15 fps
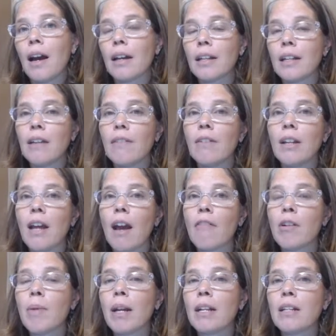Given
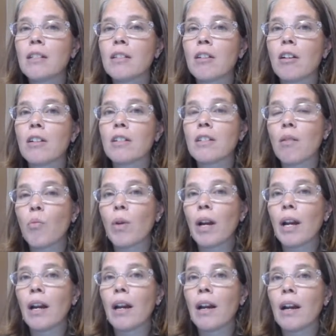everybody starts
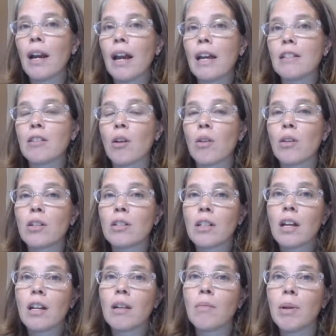somewhere, and so there's
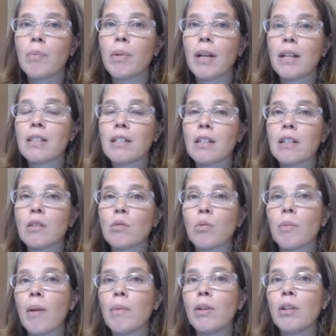going to be places where
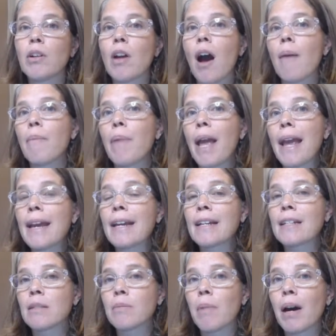maybe you're not paying
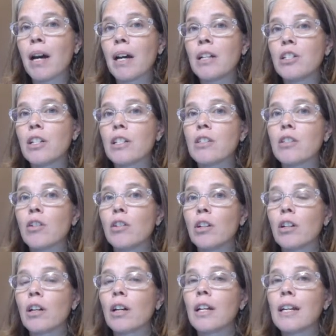as much, and so
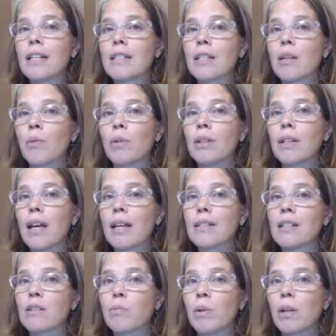you're going to get someone
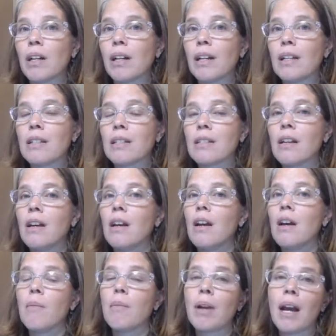less experienced.
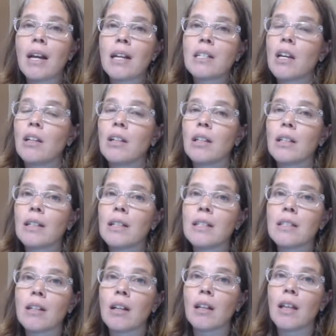But I can tell you, at
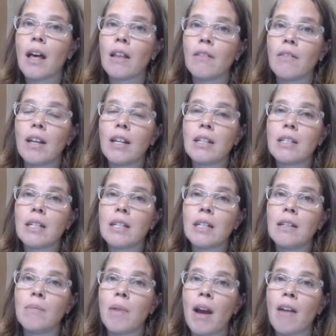least on the elevated
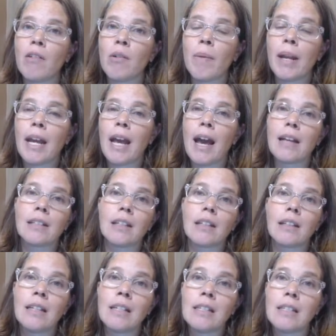team, everybody has
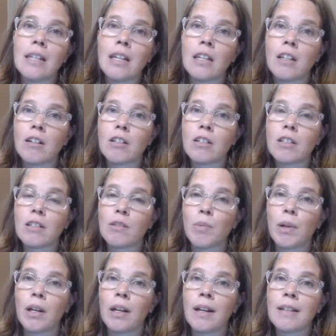at least 10 years
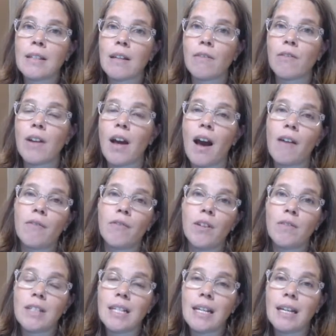experience, if not
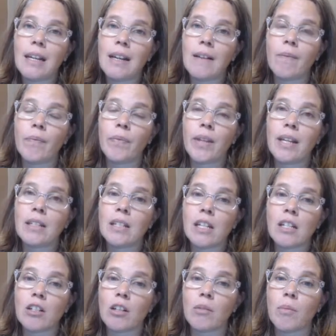15, in
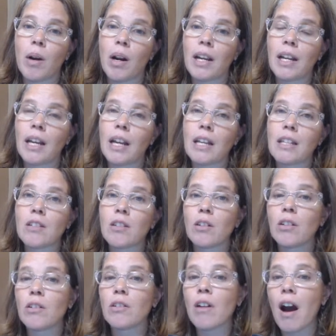digital marketing, and so
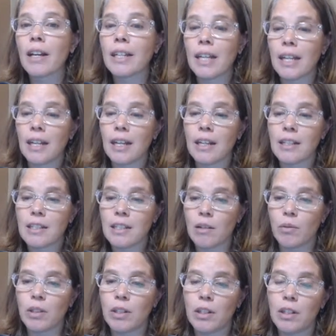you're not getting
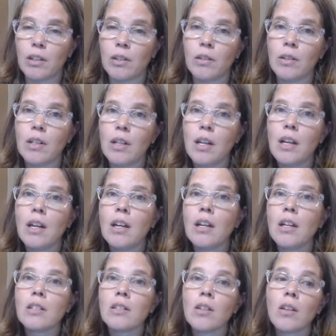someone new.
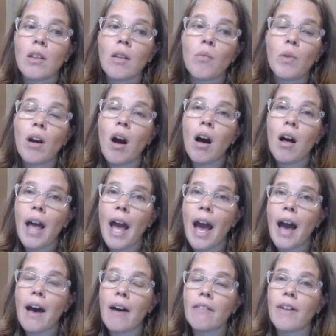So that we all
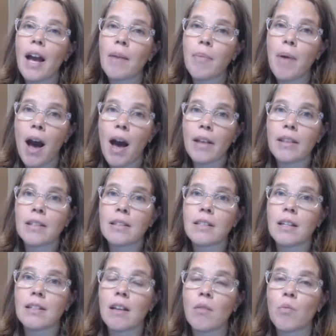have
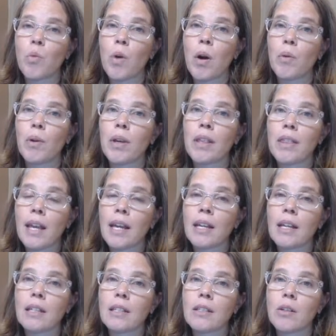hypotheses on what we
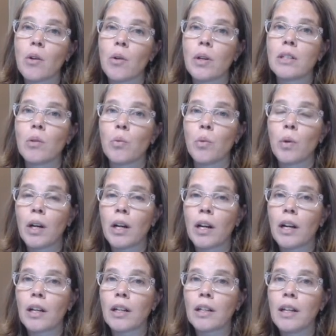think is going to
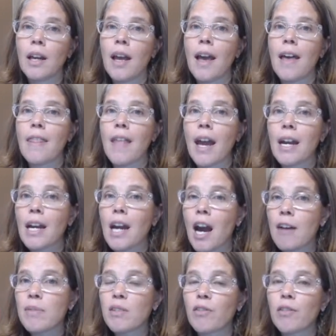work, and that
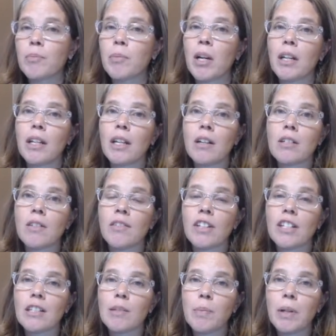comes from our years of
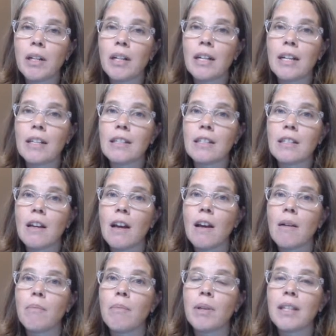experience,
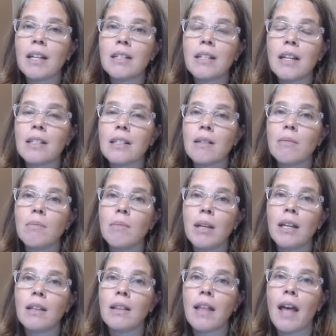but that doesn't
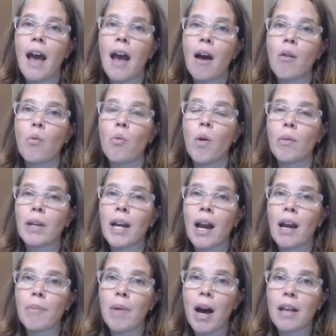mean that what we
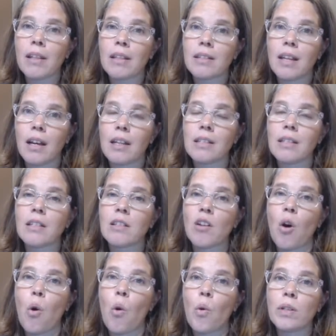hypothesize is
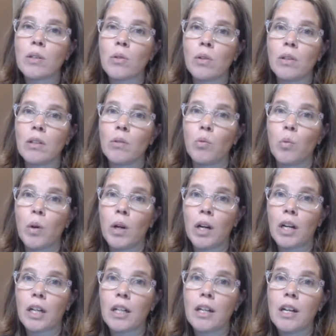always going to
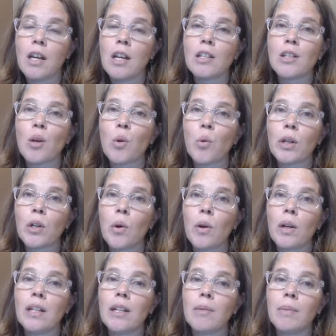work. So we're
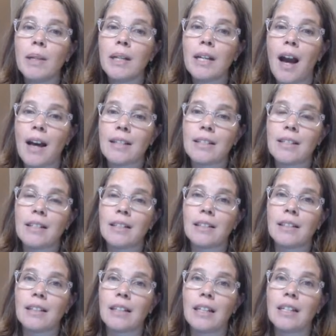going to be
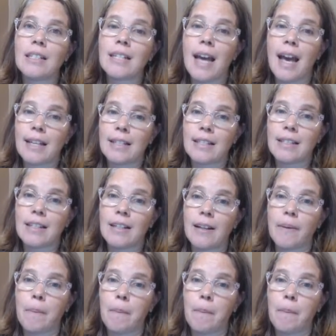constantly testing.